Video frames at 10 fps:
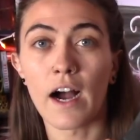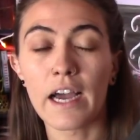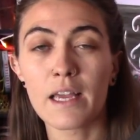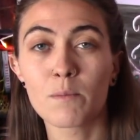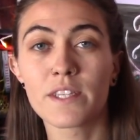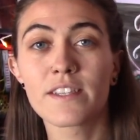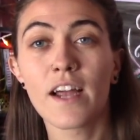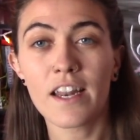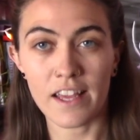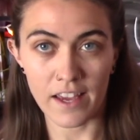I am
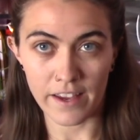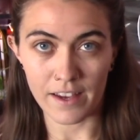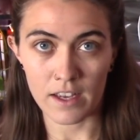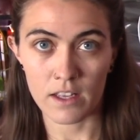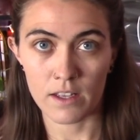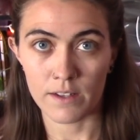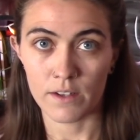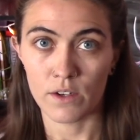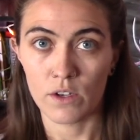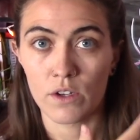studying
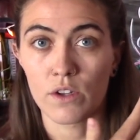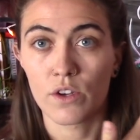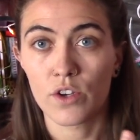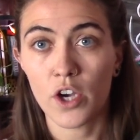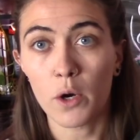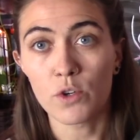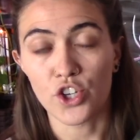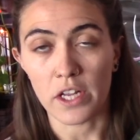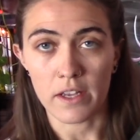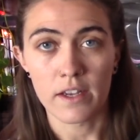
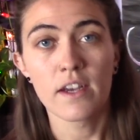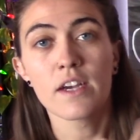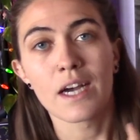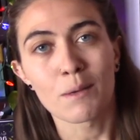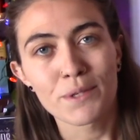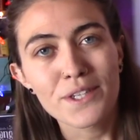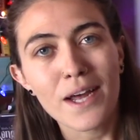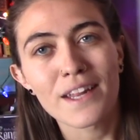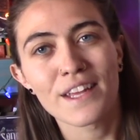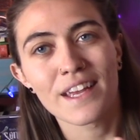coaching. I'm
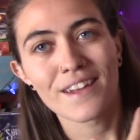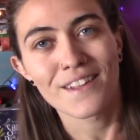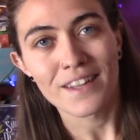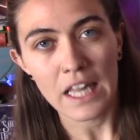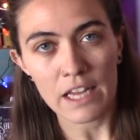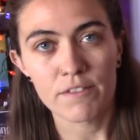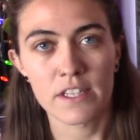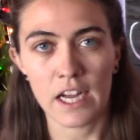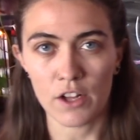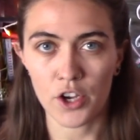studying
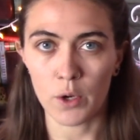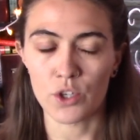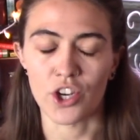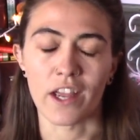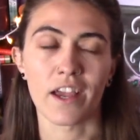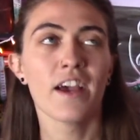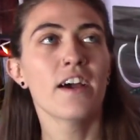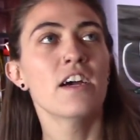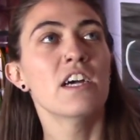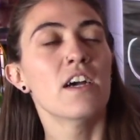lifestyle coaching.
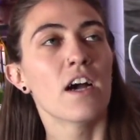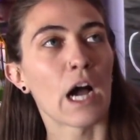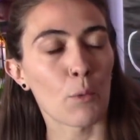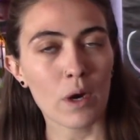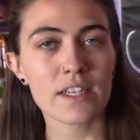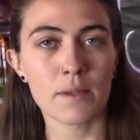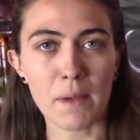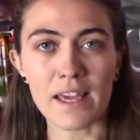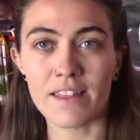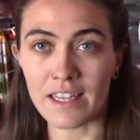I want to
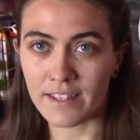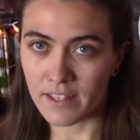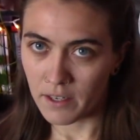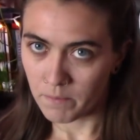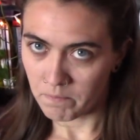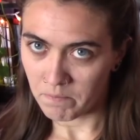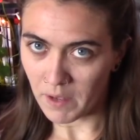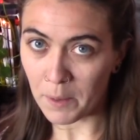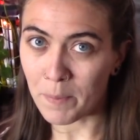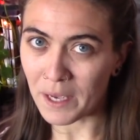make this
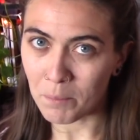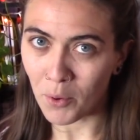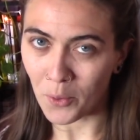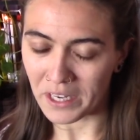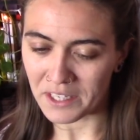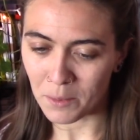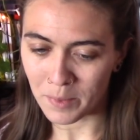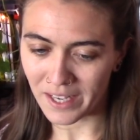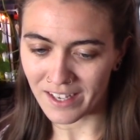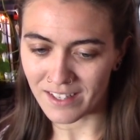a big point
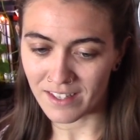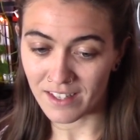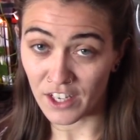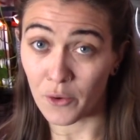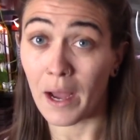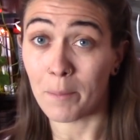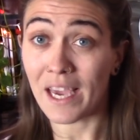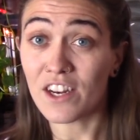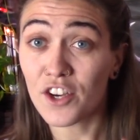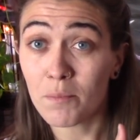because, you know, I
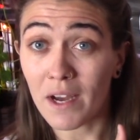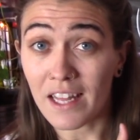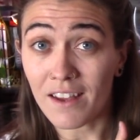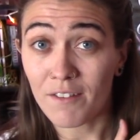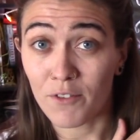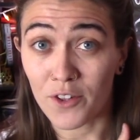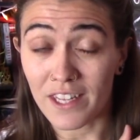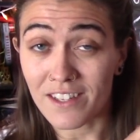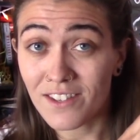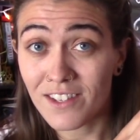paid good money for
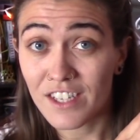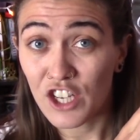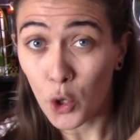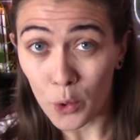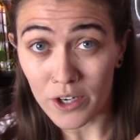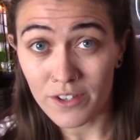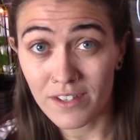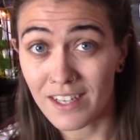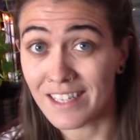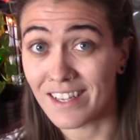this
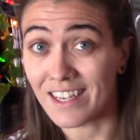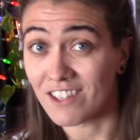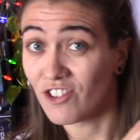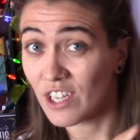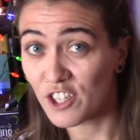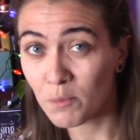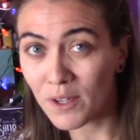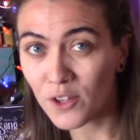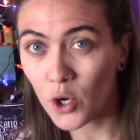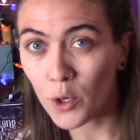course. It's like a
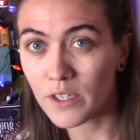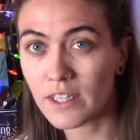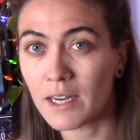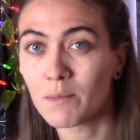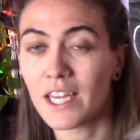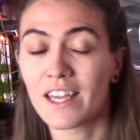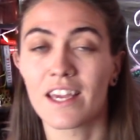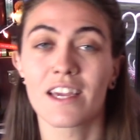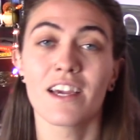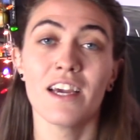6-month course that I'm
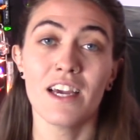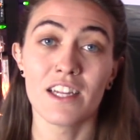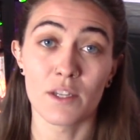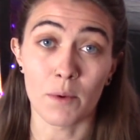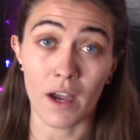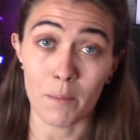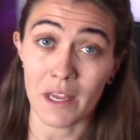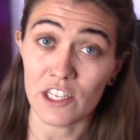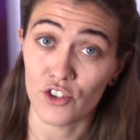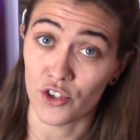taking to become
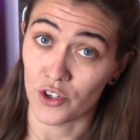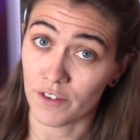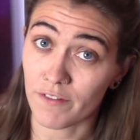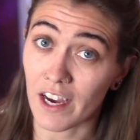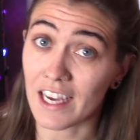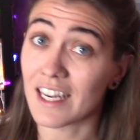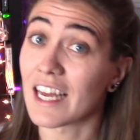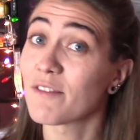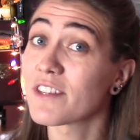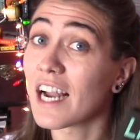a certified
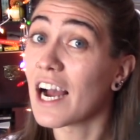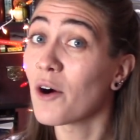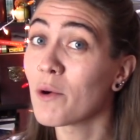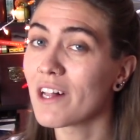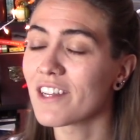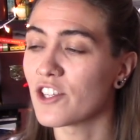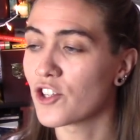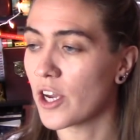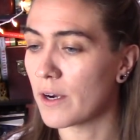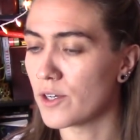lifestyle wellness
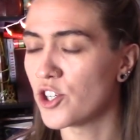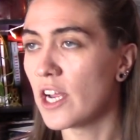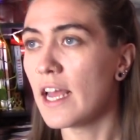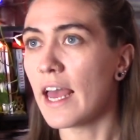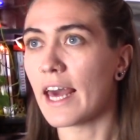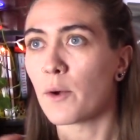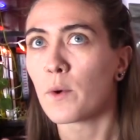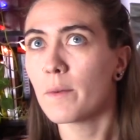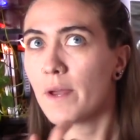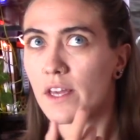coach. And I
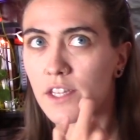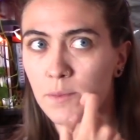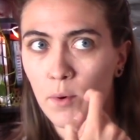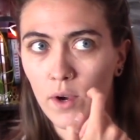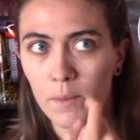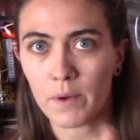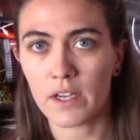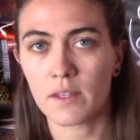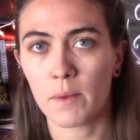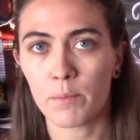want to make this point
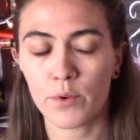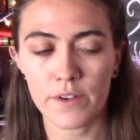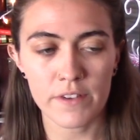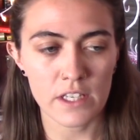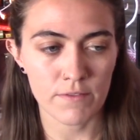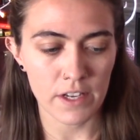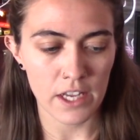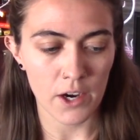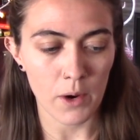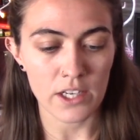because in my previous
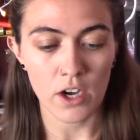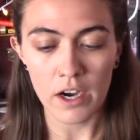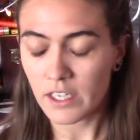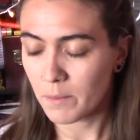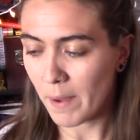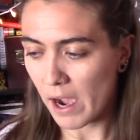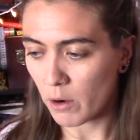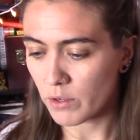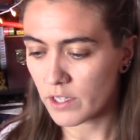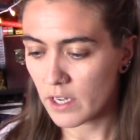video, I talked
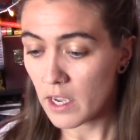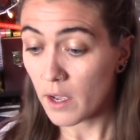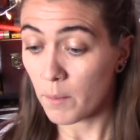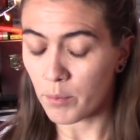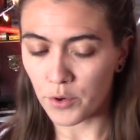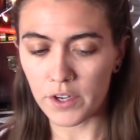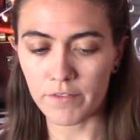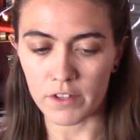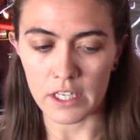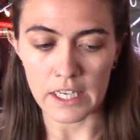about
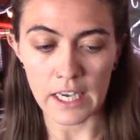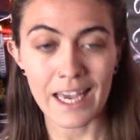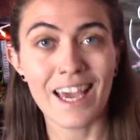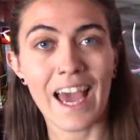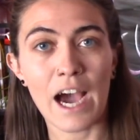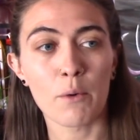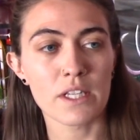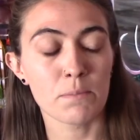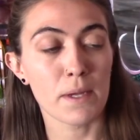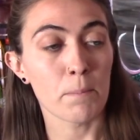briefly how
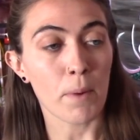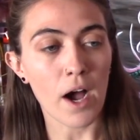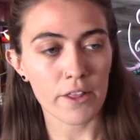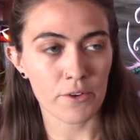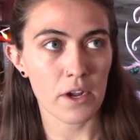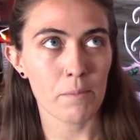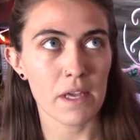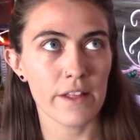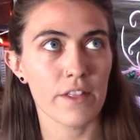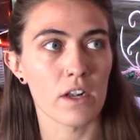it's been bothering
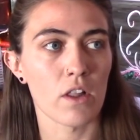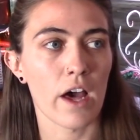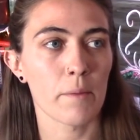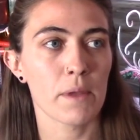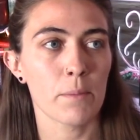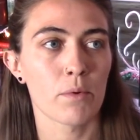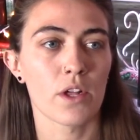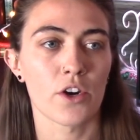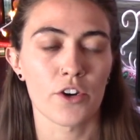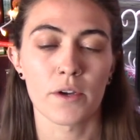me that a lot of people
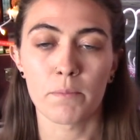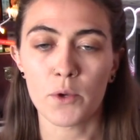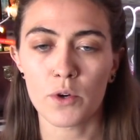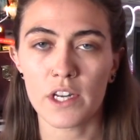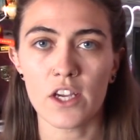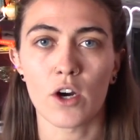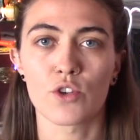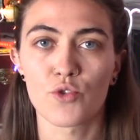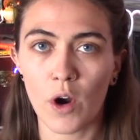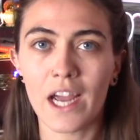in our community are
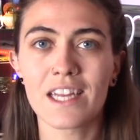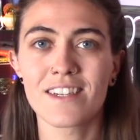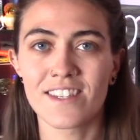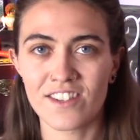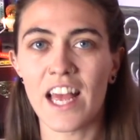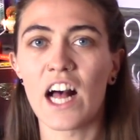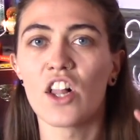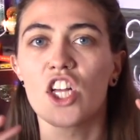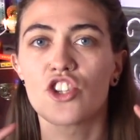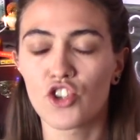trying to
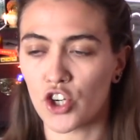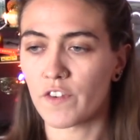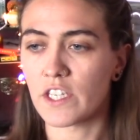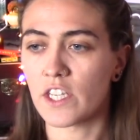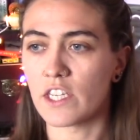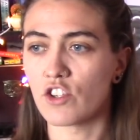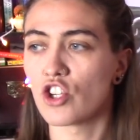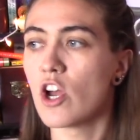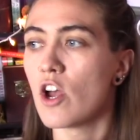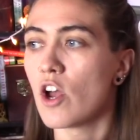sell
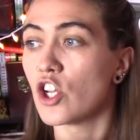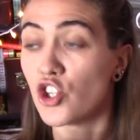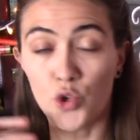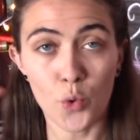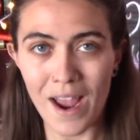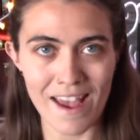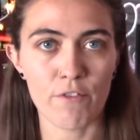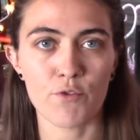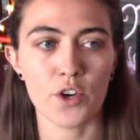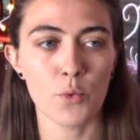services to
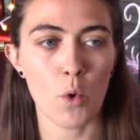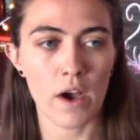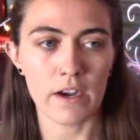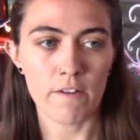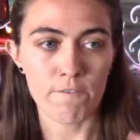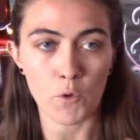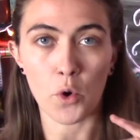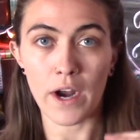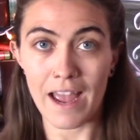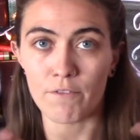everyone
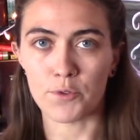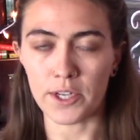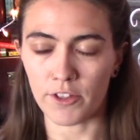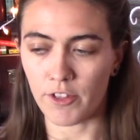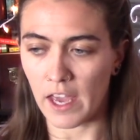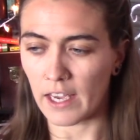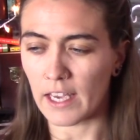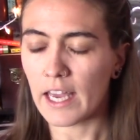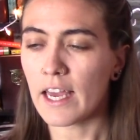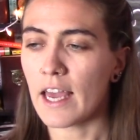for
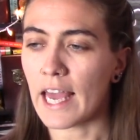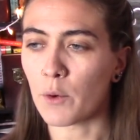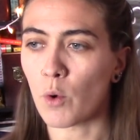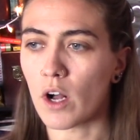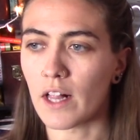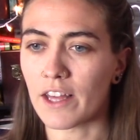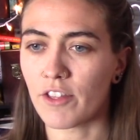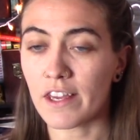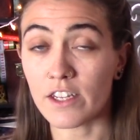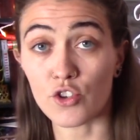everything. And while I
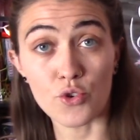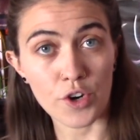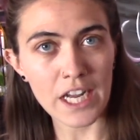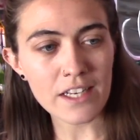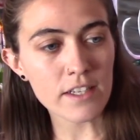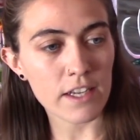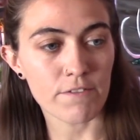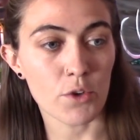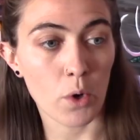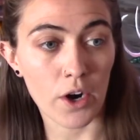think it's great
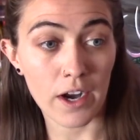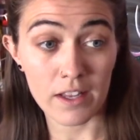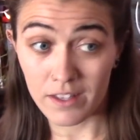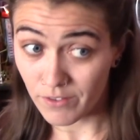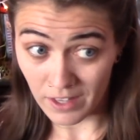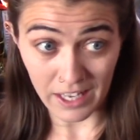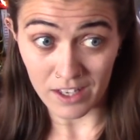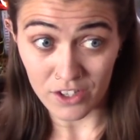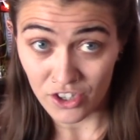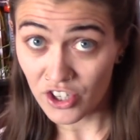if are
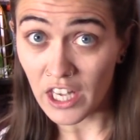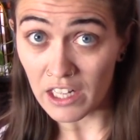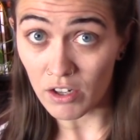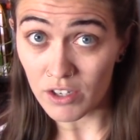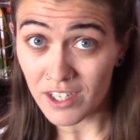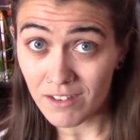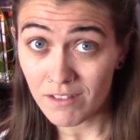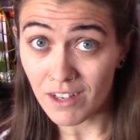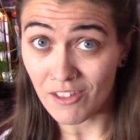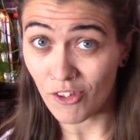like skilled
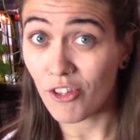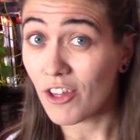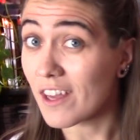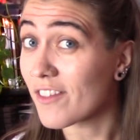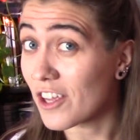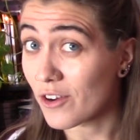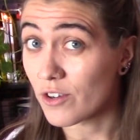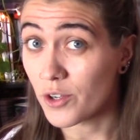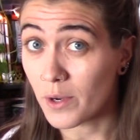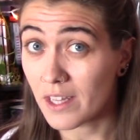in the thing that you're
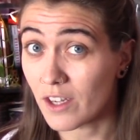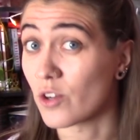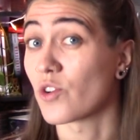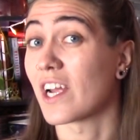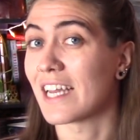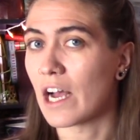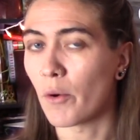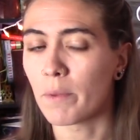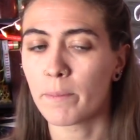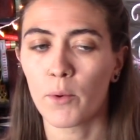doing, that you're trying to
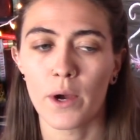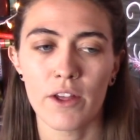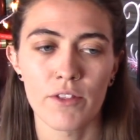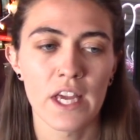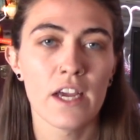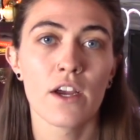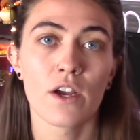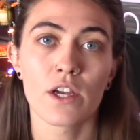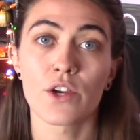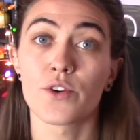help people with,
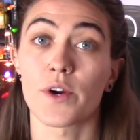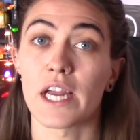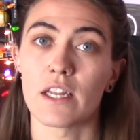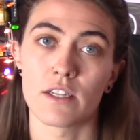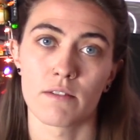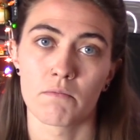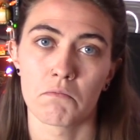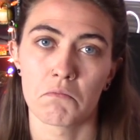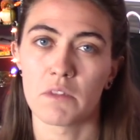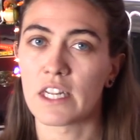great,
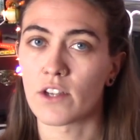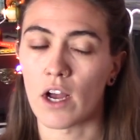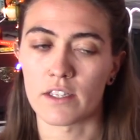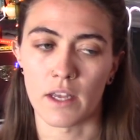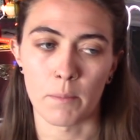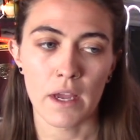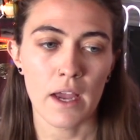that's awesome.